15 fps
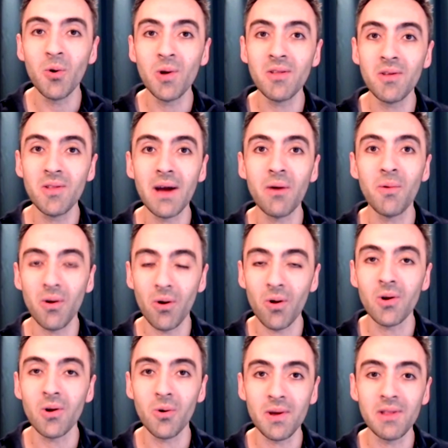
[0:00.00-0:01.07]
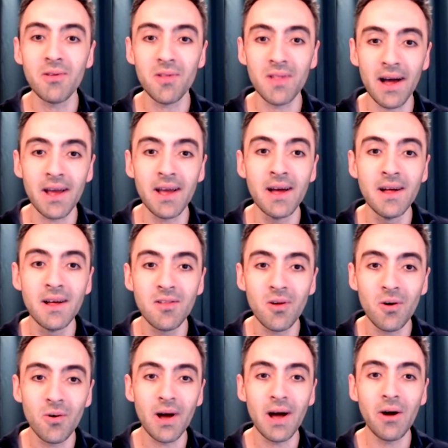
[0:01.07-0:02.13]
to die, we're all going to die.
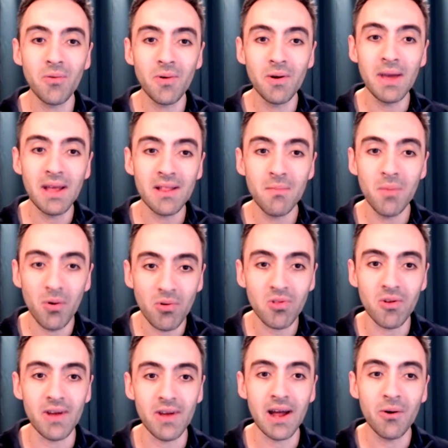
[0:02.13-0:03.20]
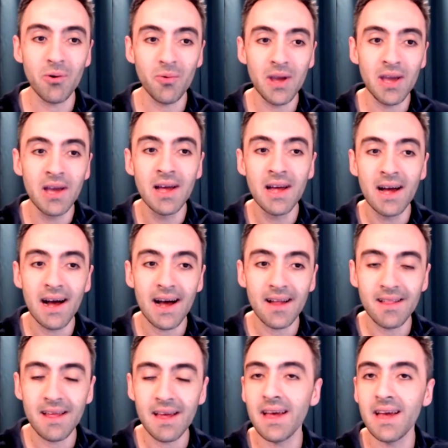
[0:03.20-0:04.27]
So how do we make the most of it? How do we, at
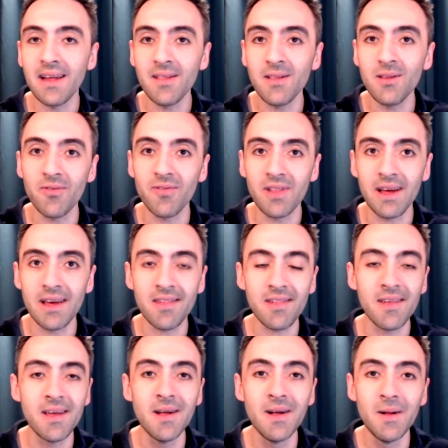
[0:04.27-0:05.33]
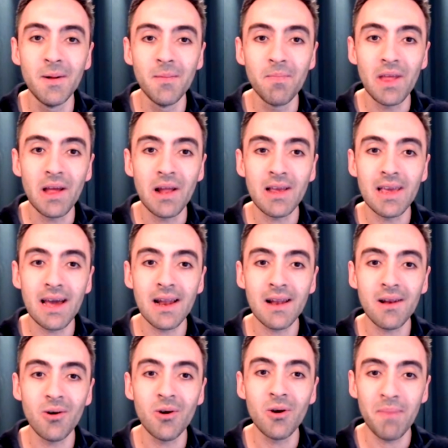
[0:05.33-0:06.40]
the end of this, can
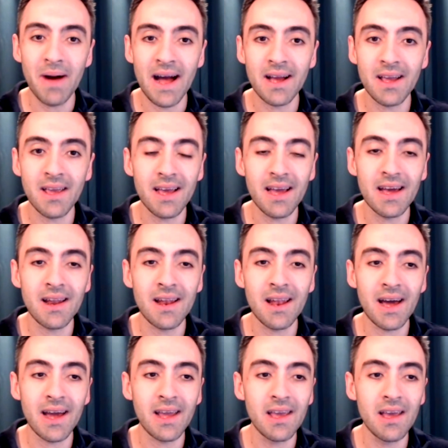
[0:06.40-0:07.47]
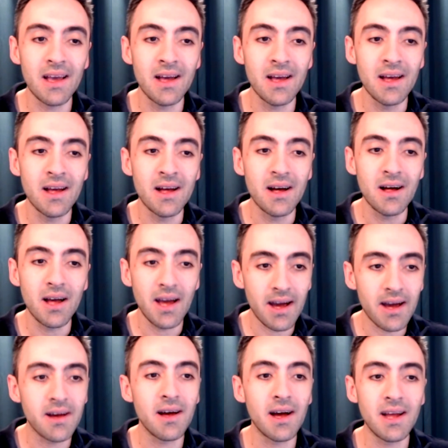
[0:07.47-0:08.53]
look back and, like,
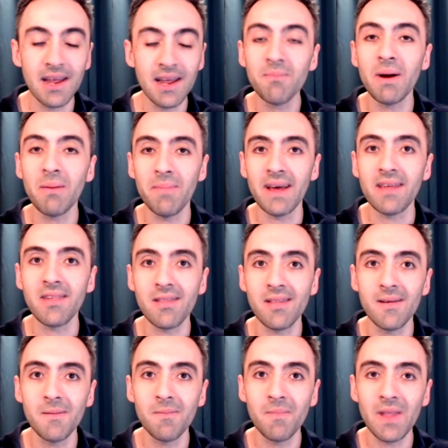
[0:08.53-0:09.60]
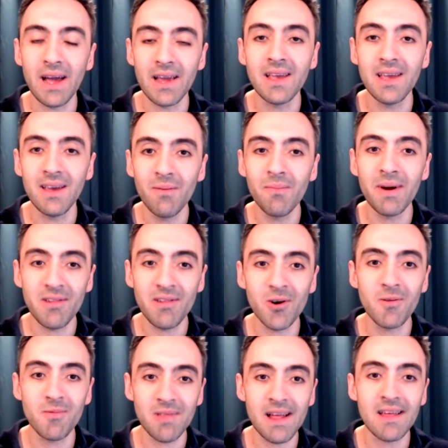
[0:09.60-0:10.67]
yeah, I did my best. Like, given my
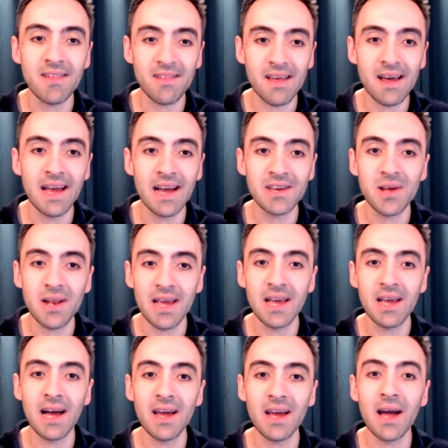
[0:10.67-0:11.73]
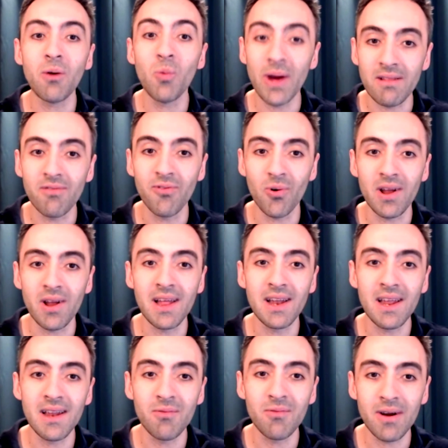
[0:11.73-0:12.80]
circumstances, I went for it. I
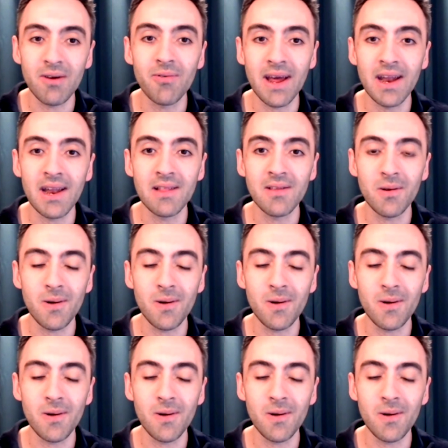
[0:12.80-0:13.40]
didn't regret it,